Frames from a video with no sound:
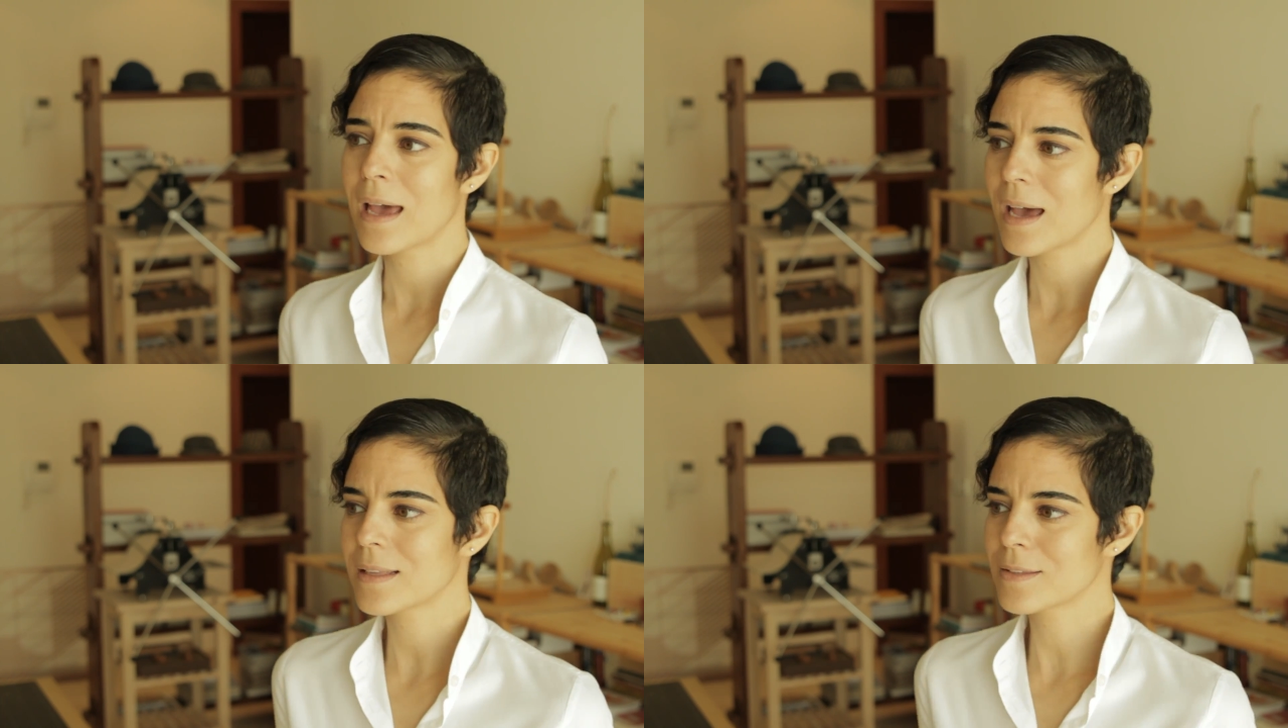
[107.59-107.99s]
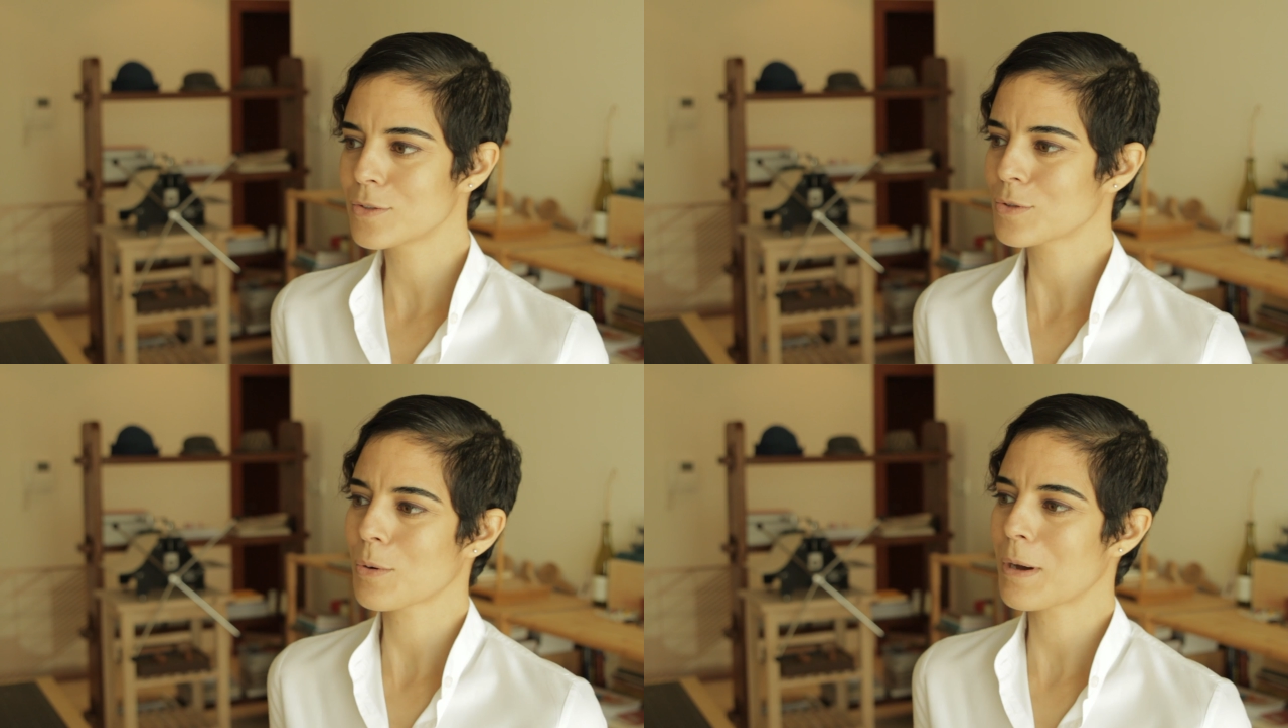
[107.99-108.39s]
and
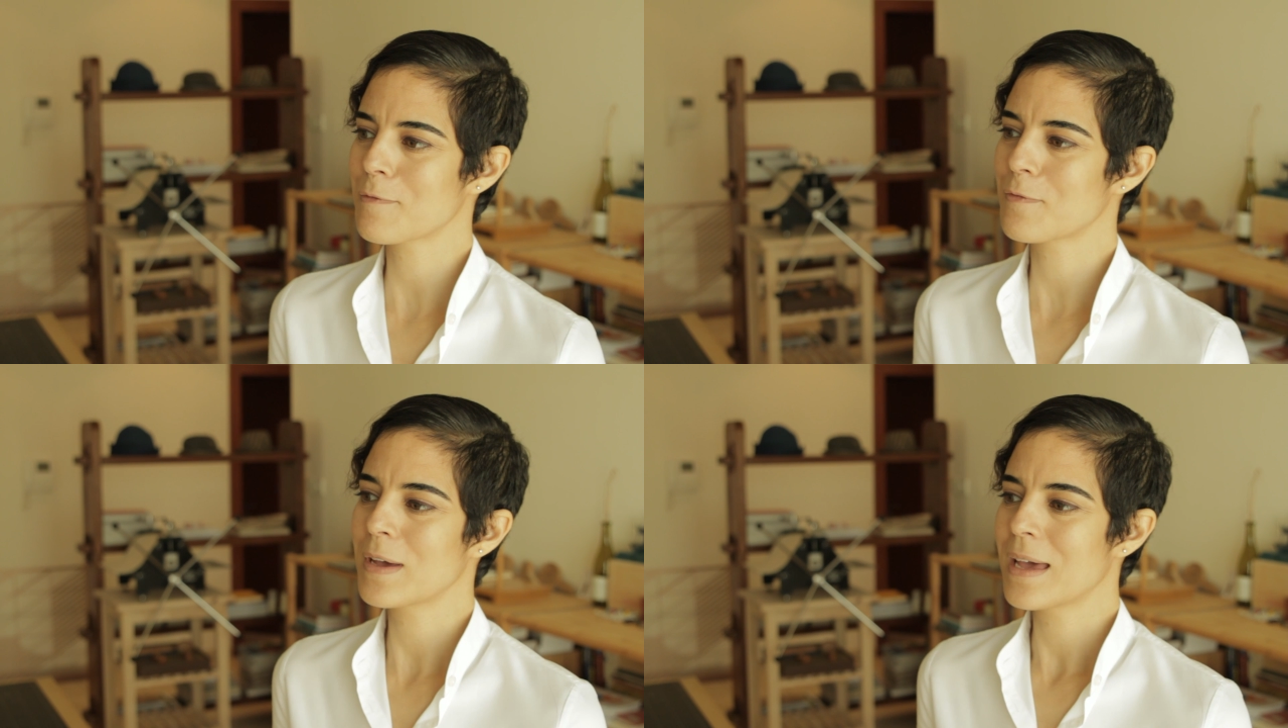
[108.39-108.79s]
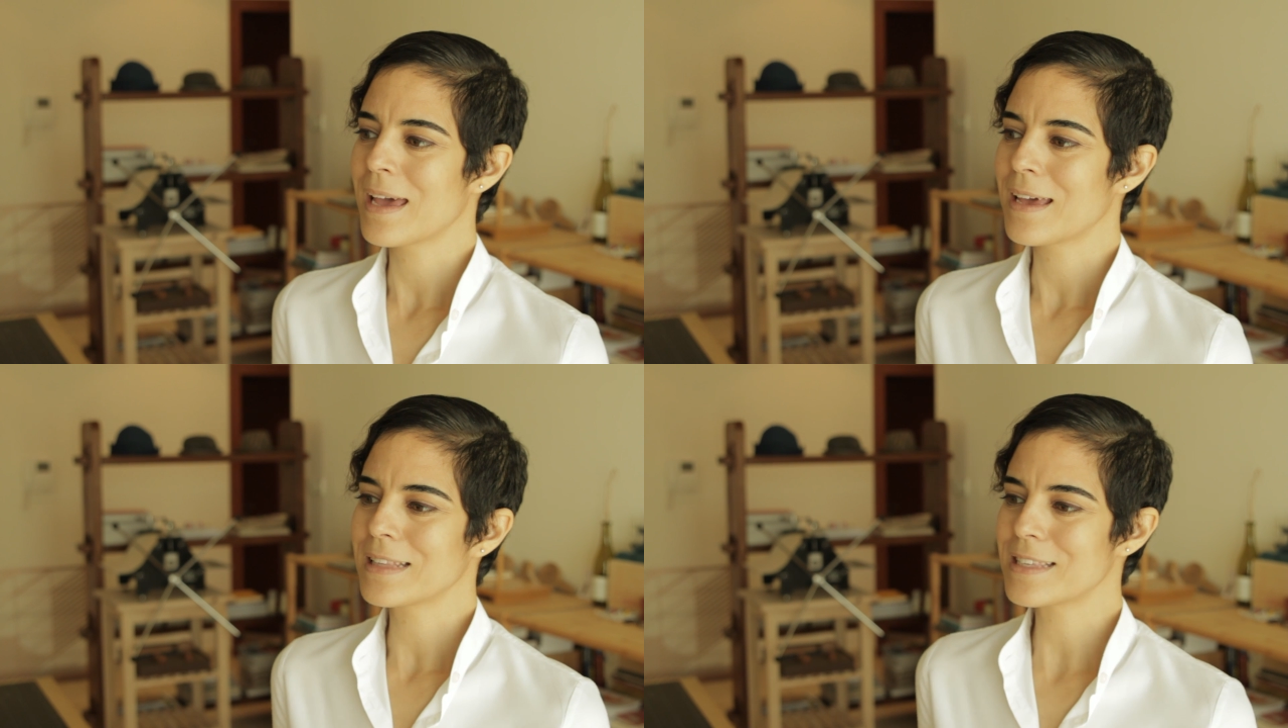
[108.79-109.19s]
you know, I've
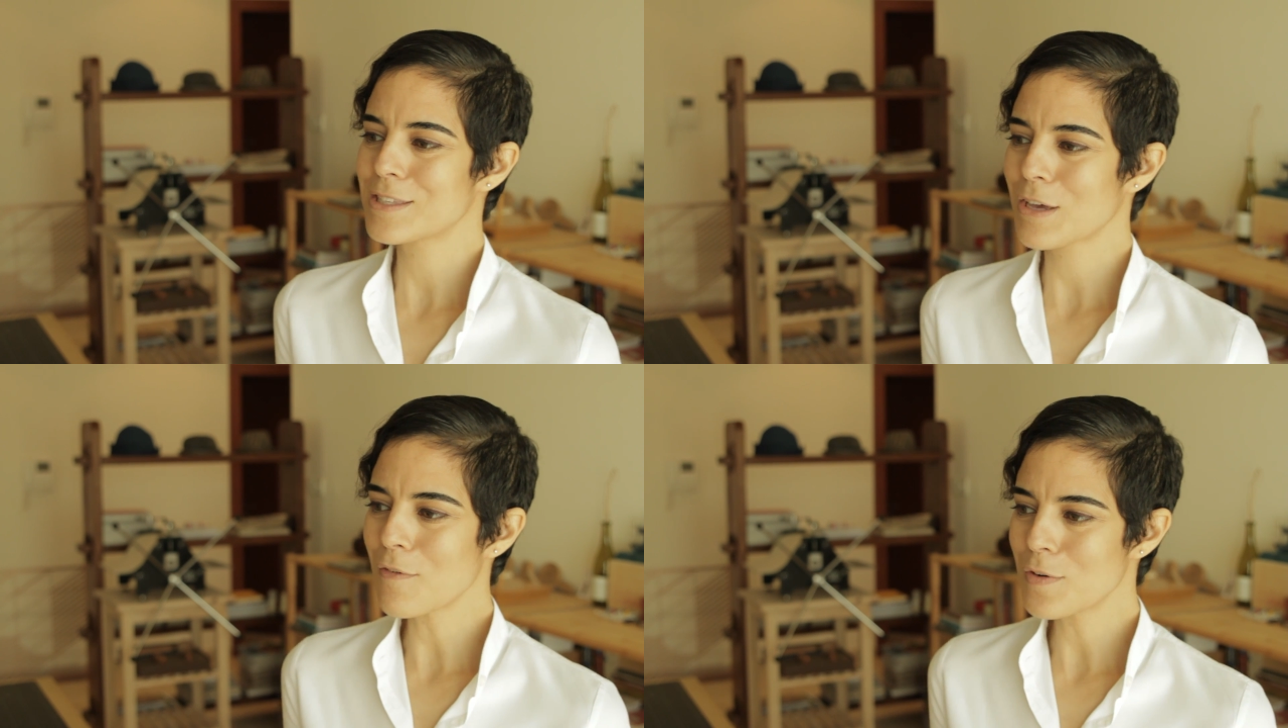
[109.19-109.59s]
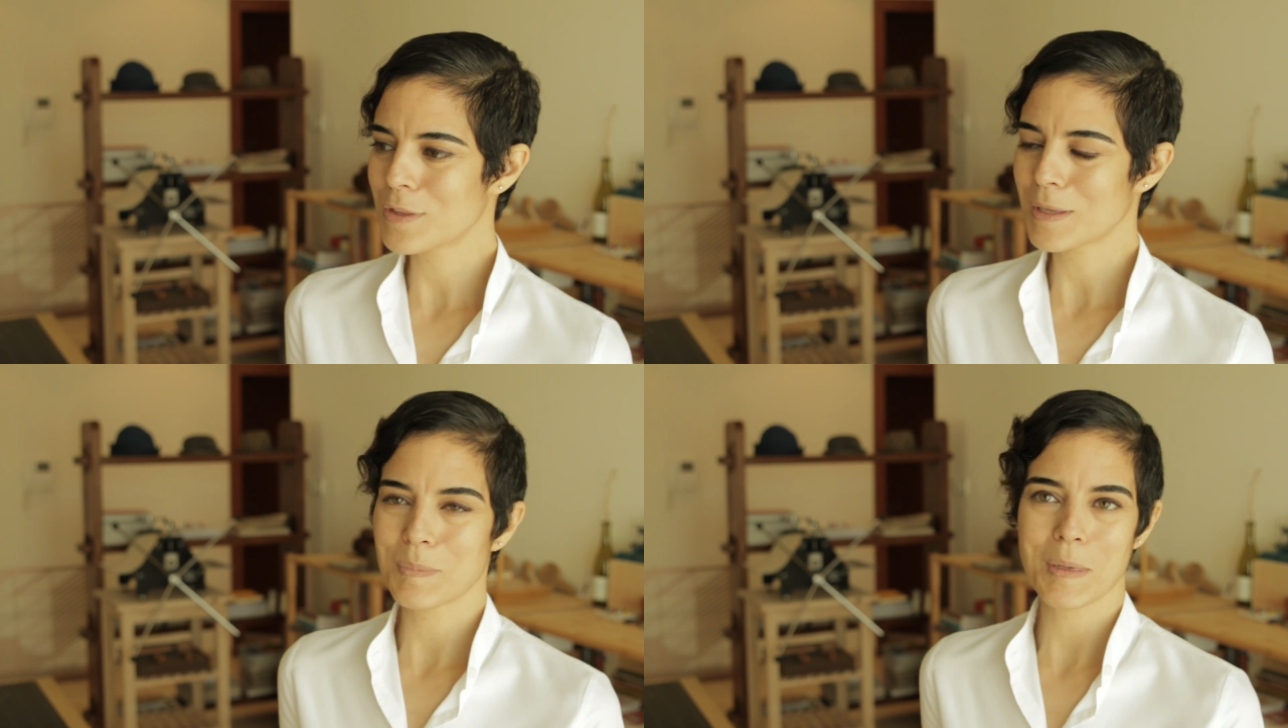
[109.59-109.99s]
discovered
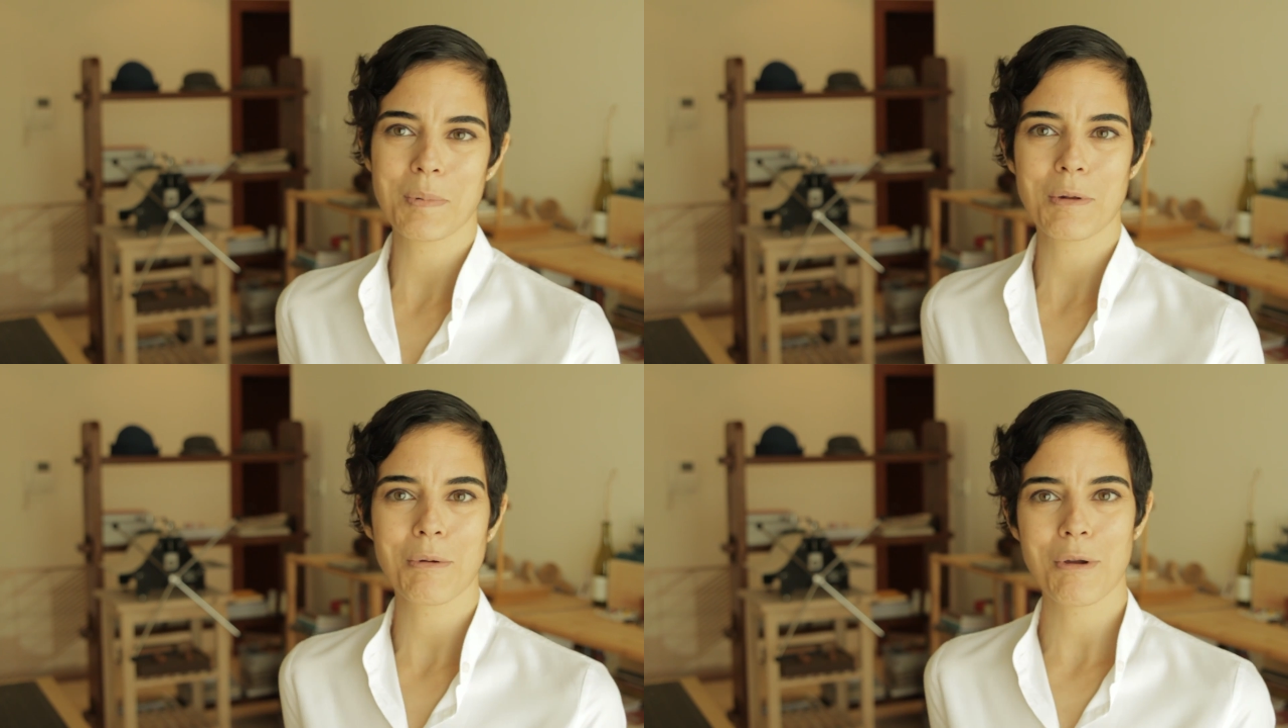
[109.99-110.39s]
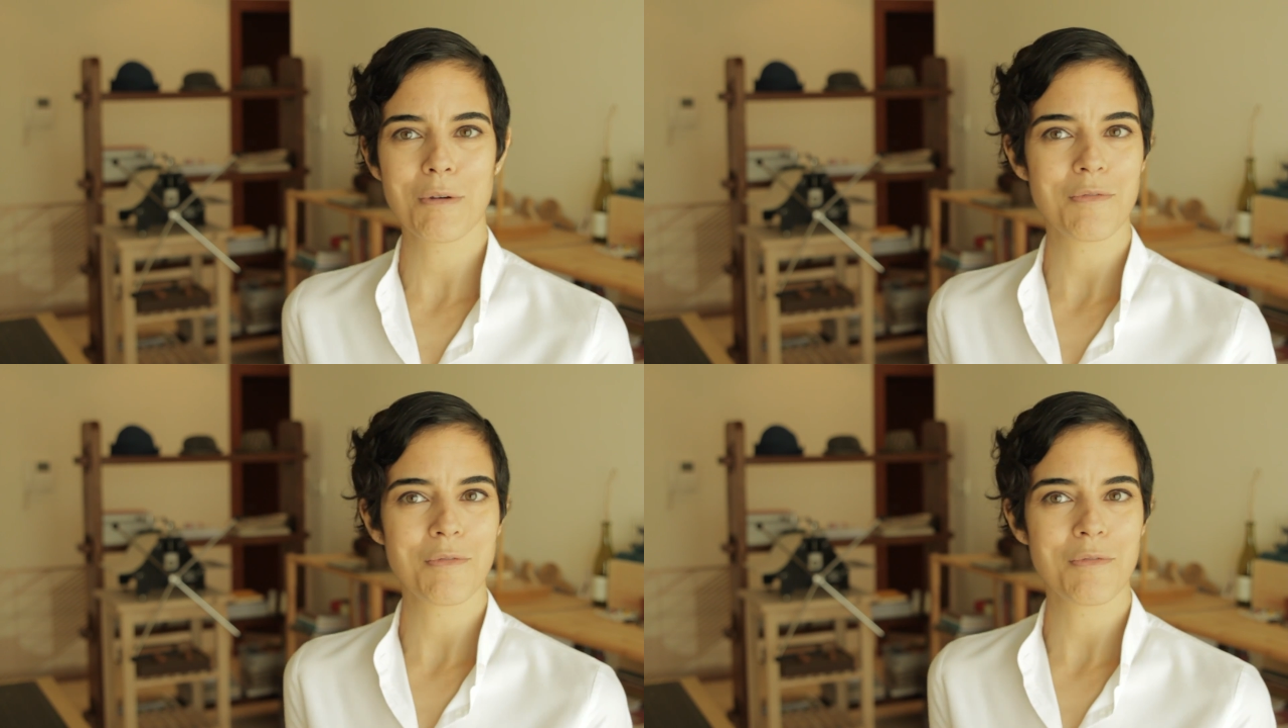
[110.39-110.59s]
that people were